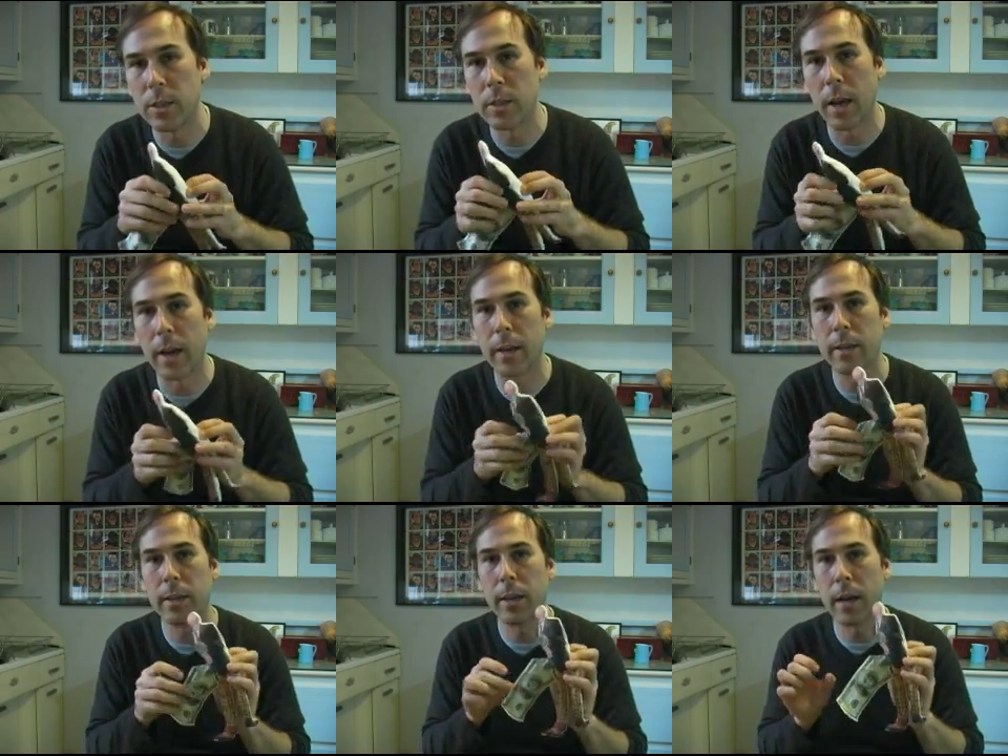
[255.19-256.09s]
just gotta
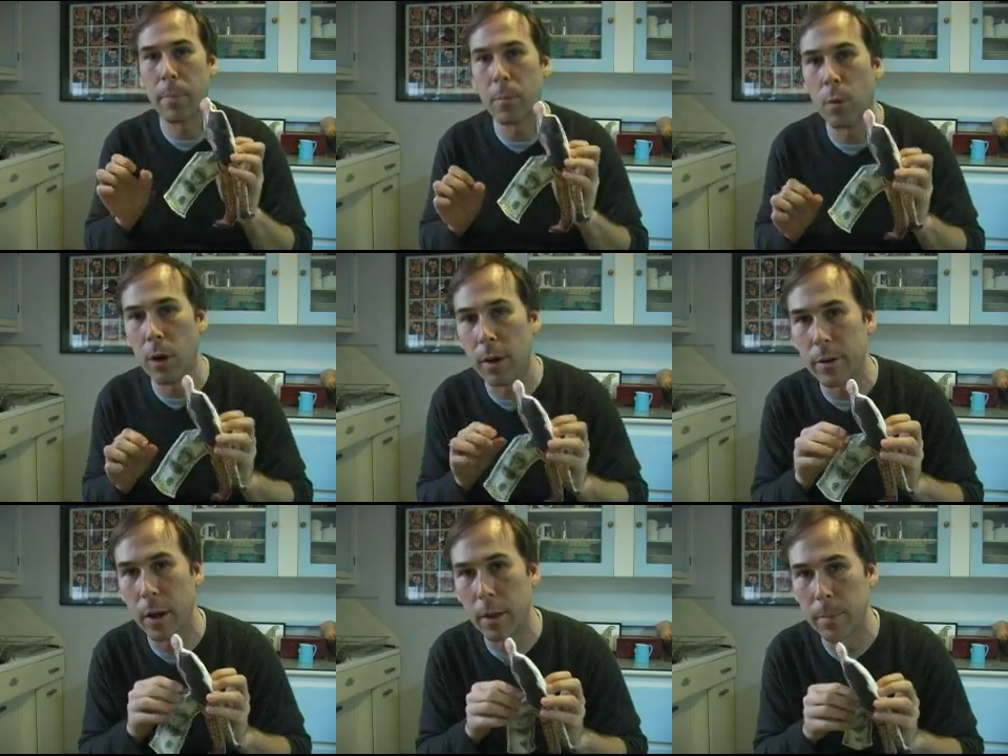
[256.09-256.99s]
get a couple more
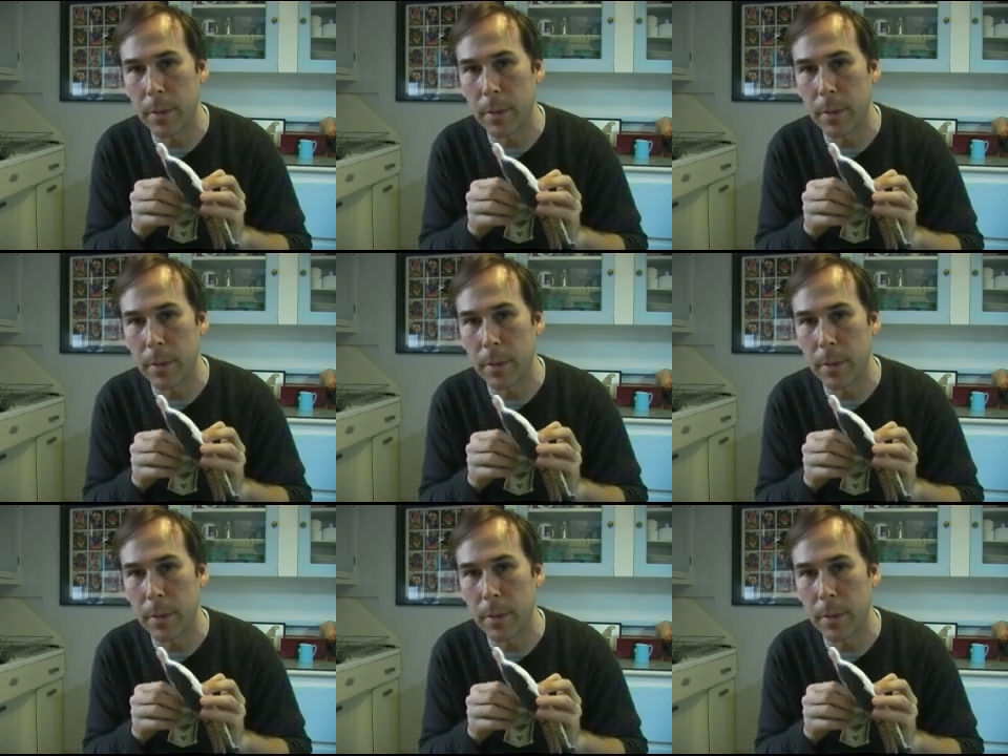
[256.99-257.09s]
$100